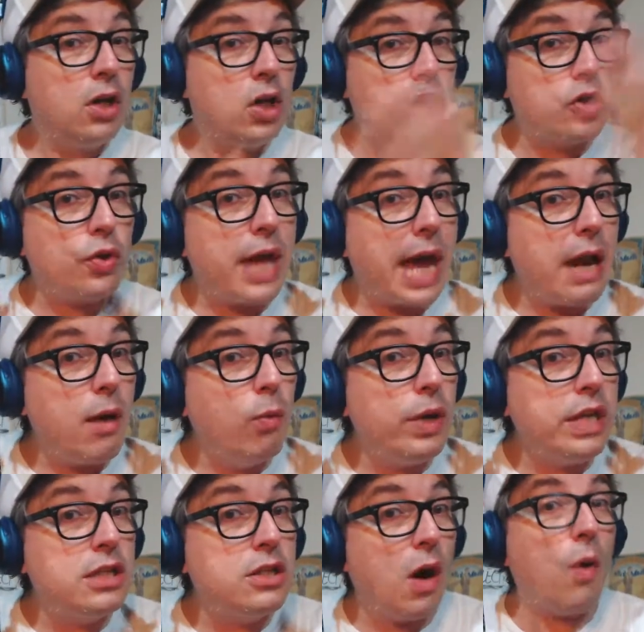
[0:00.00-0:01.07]
so that they
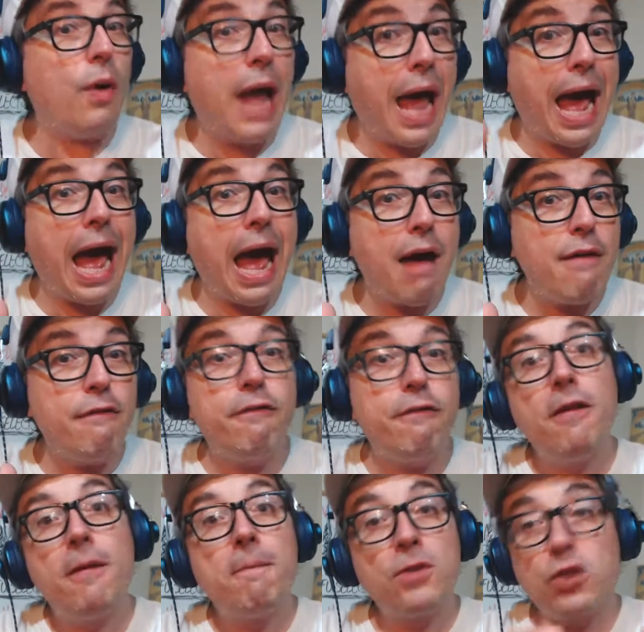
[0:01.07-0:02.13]
don't have
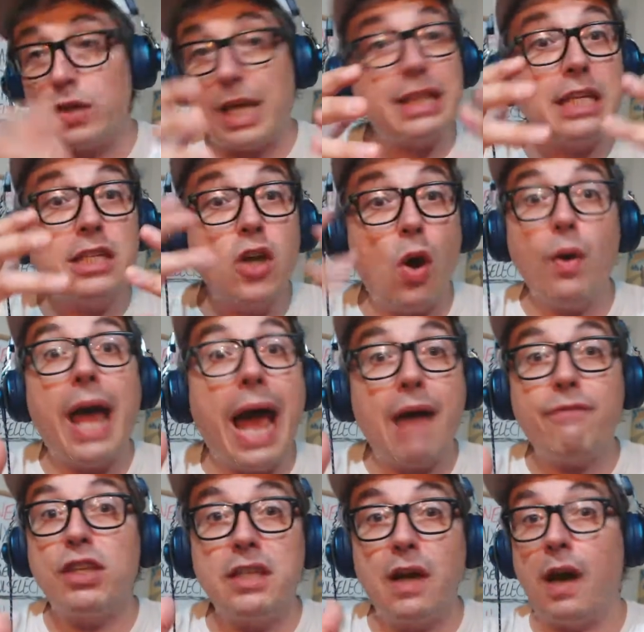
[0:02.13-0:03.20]

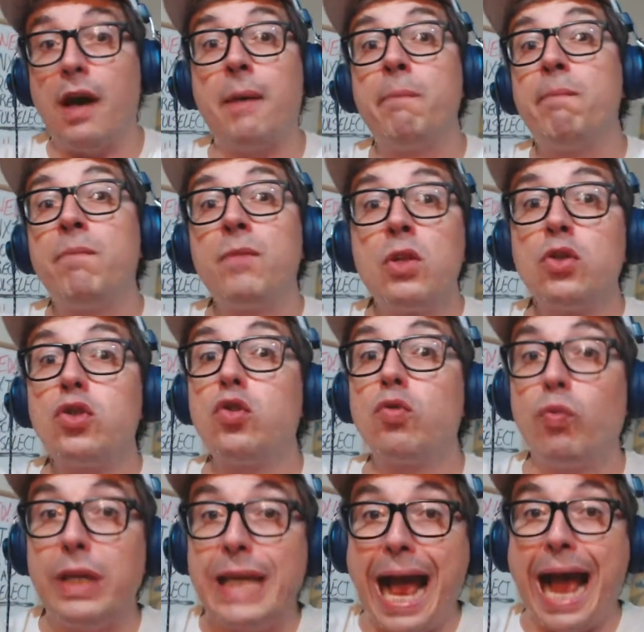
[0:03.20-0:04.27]
the time to
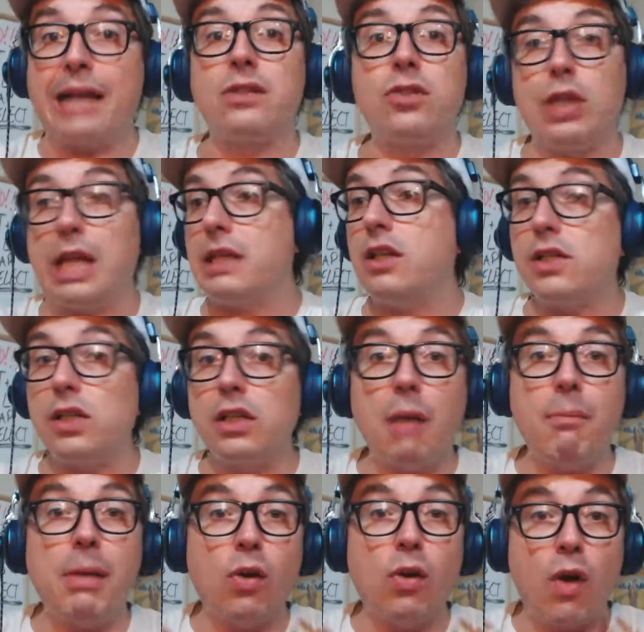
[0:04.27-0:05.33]
react, so that it doesn't
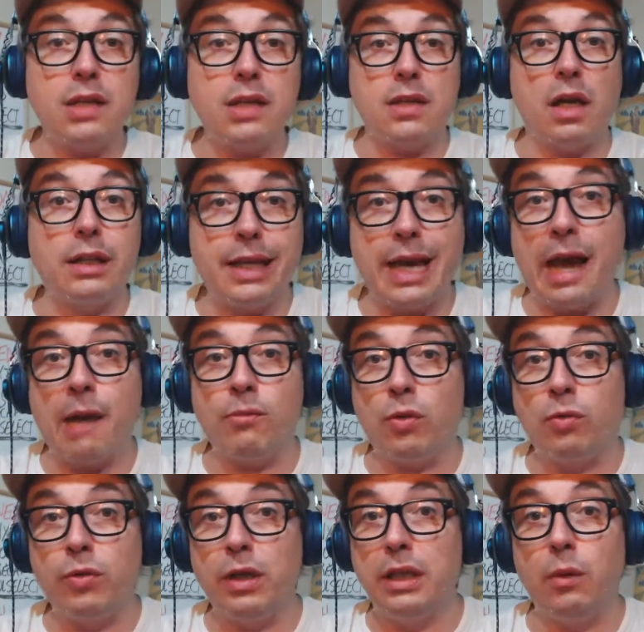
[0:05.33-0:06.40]
come across on camera
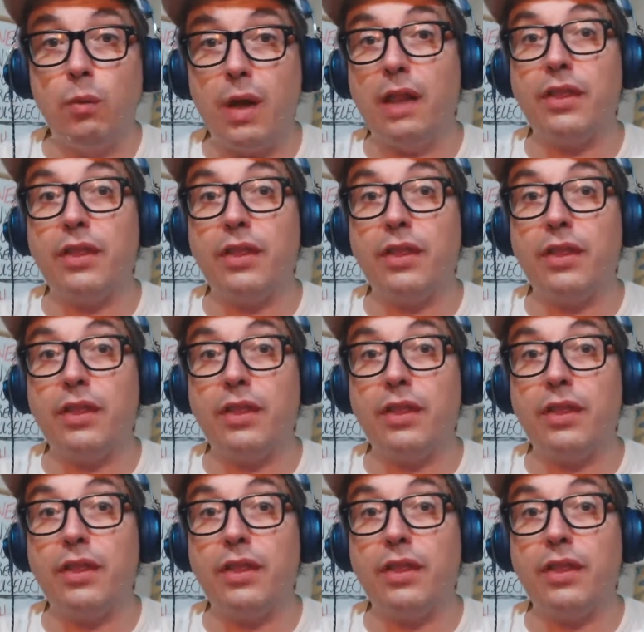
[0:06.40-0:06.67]
really well